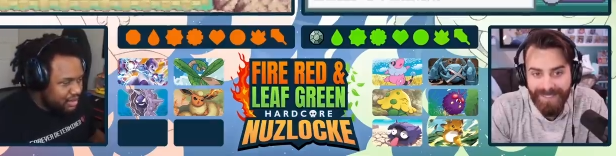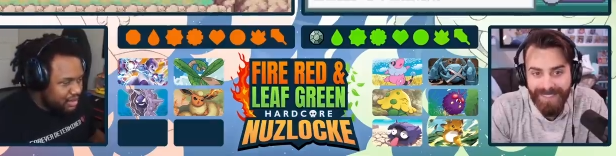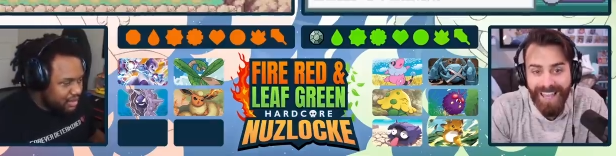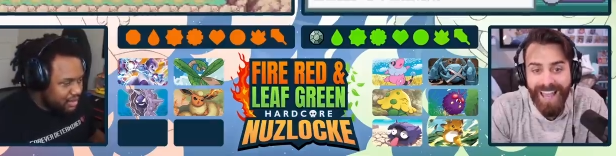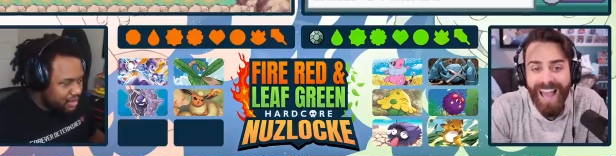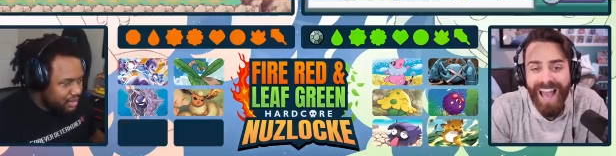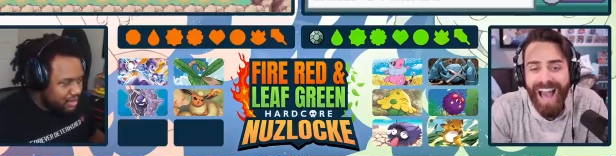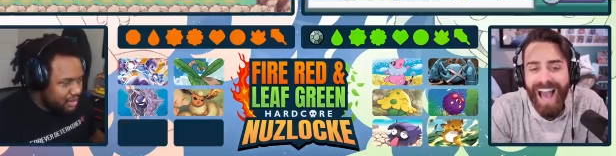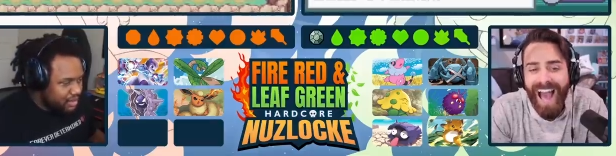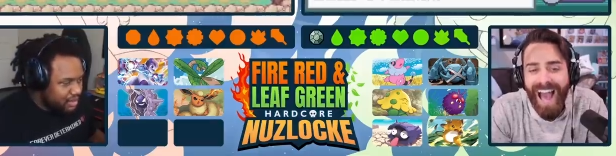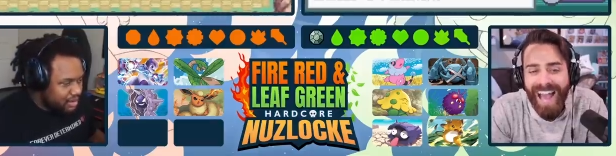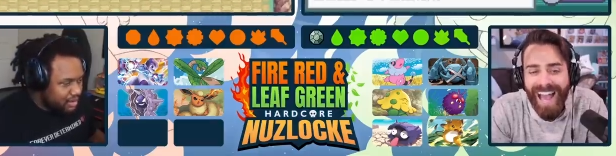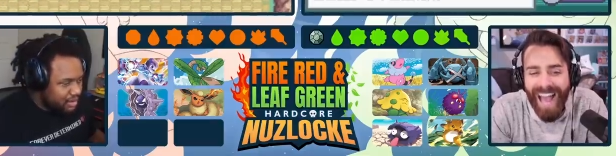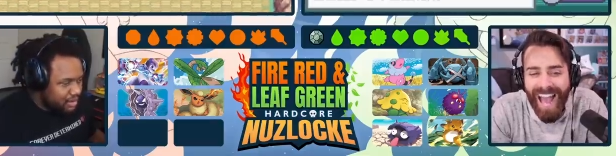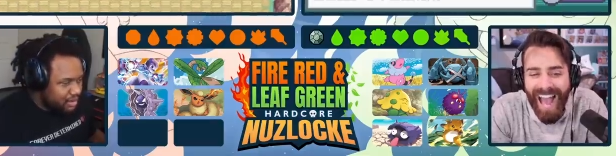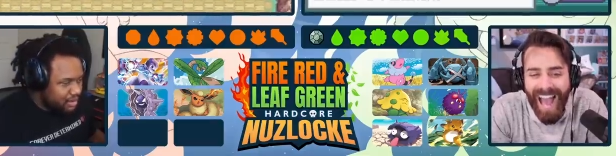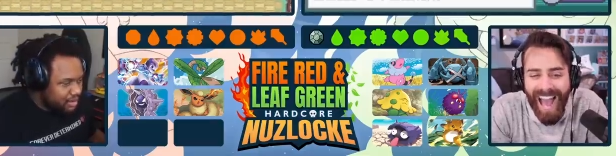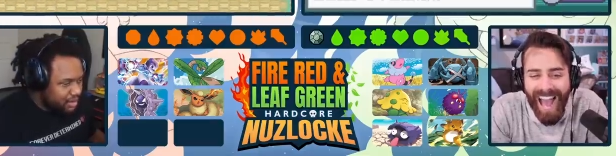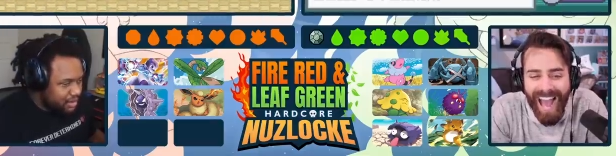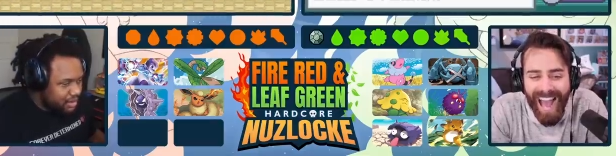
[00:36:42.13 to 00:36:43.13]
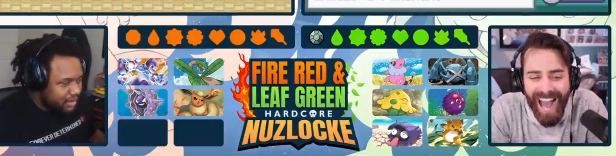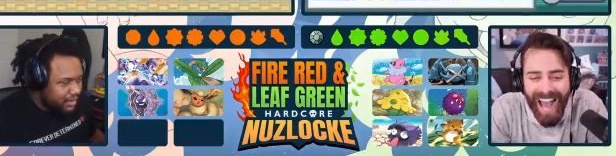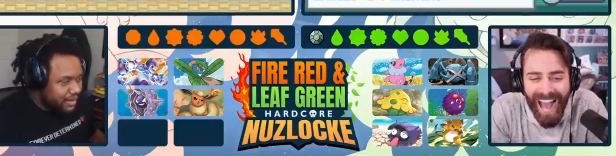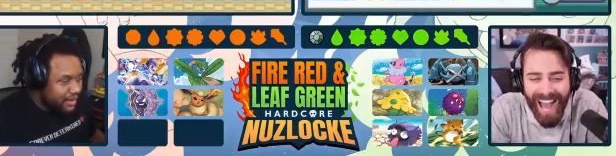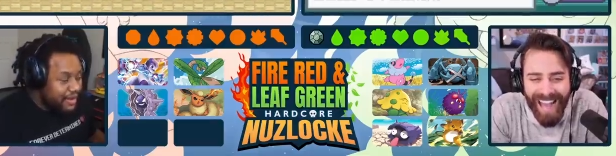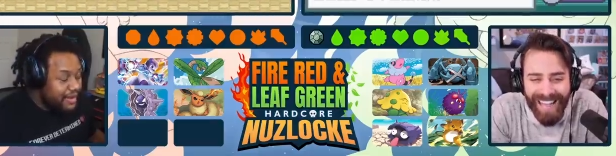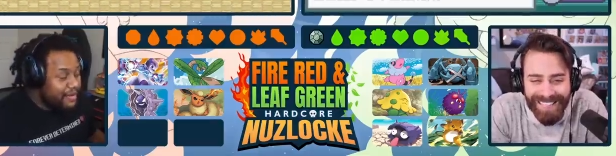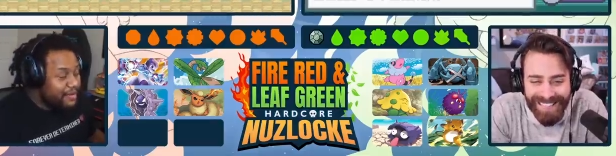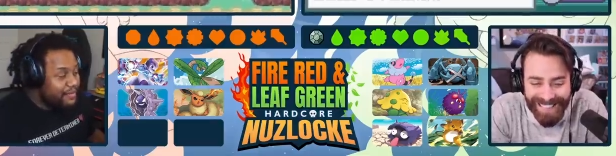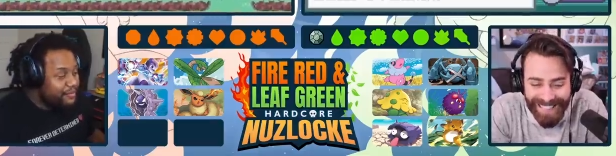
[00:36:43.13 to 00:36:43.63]
Speaker 1: yeah.
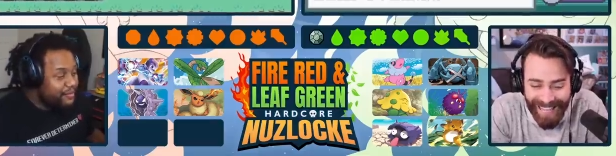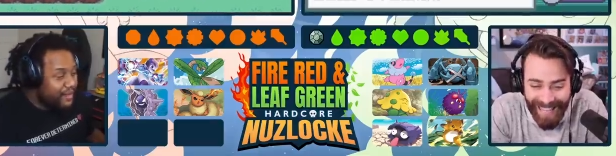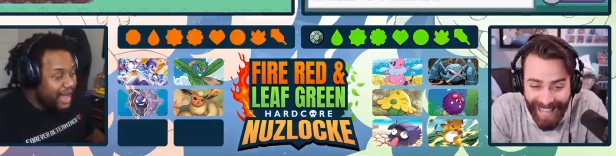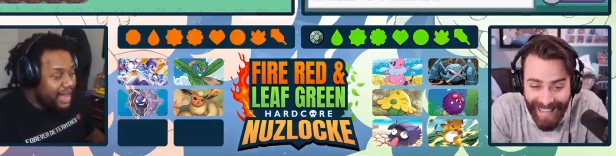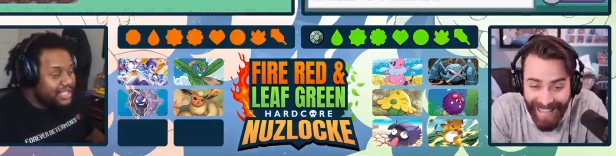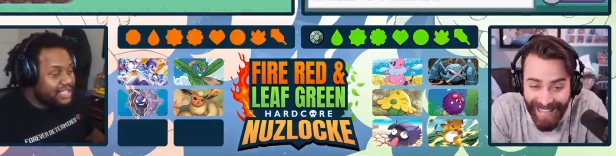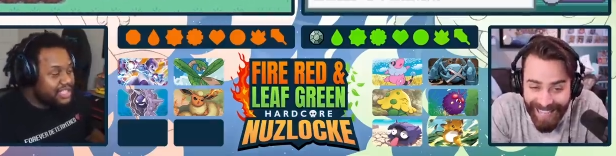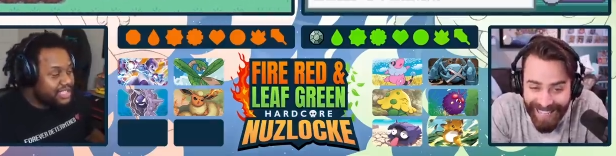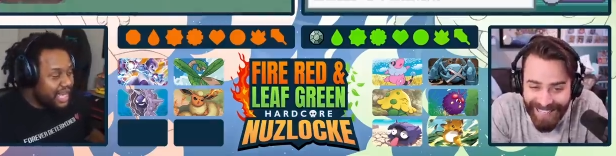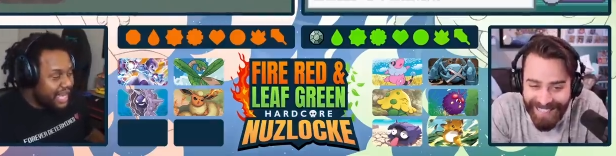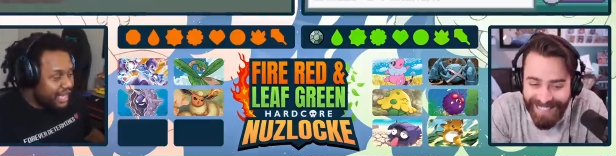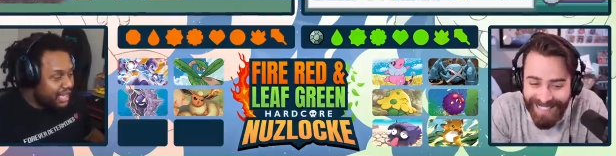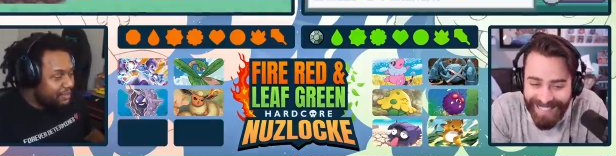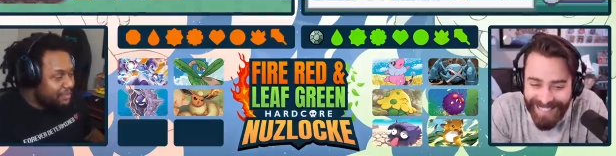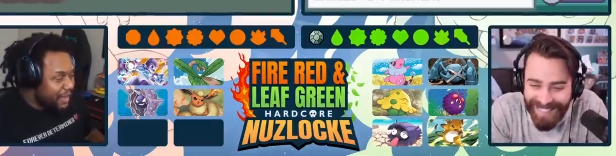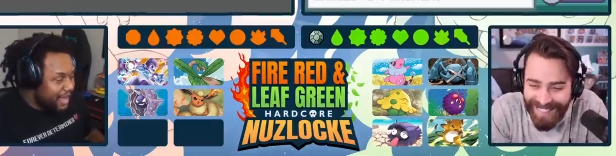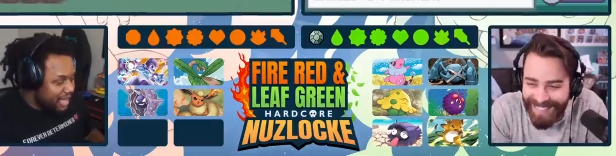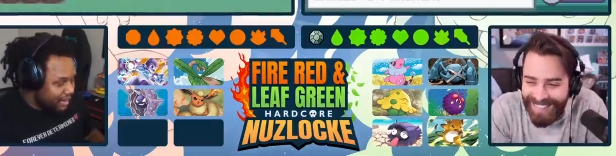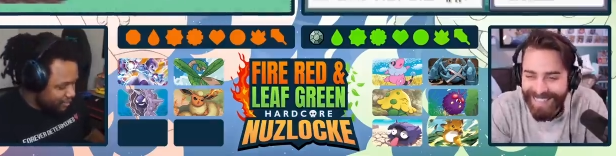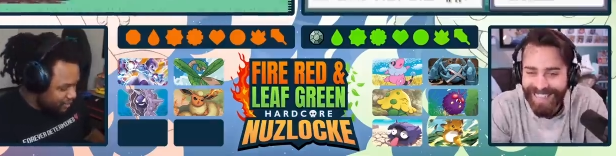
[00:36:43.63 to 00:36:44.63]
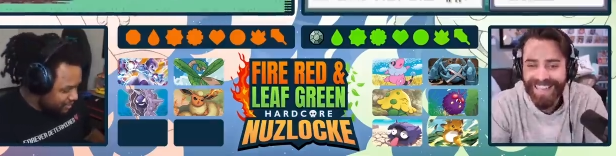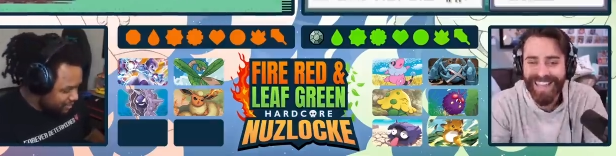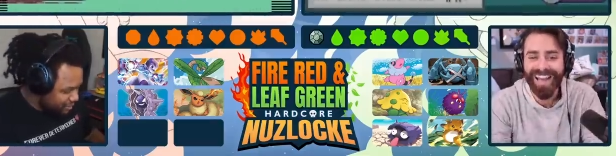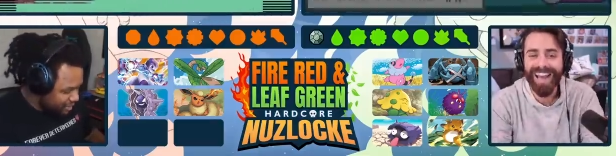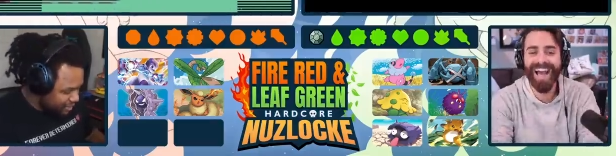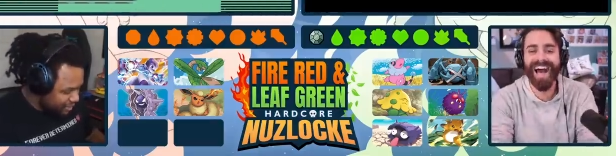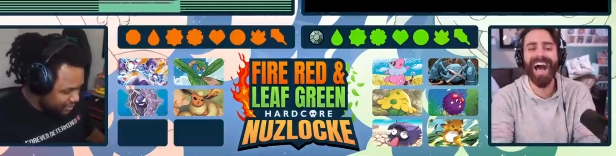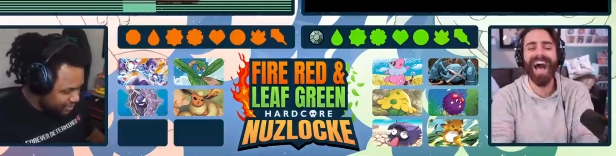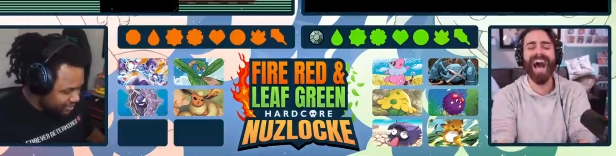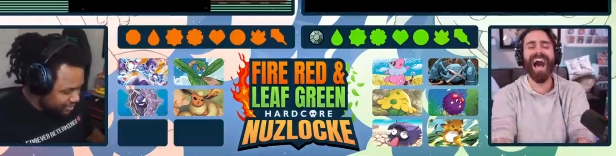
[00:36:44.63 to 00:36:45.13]
Oh, shady
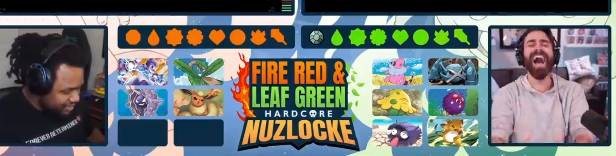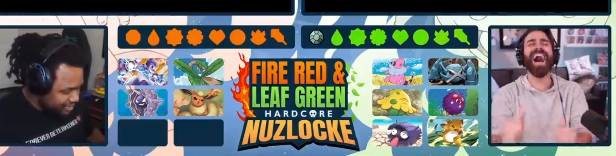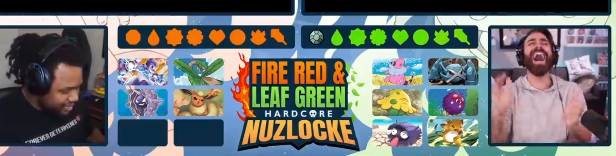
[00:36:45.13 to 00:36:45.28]
penguin, bro.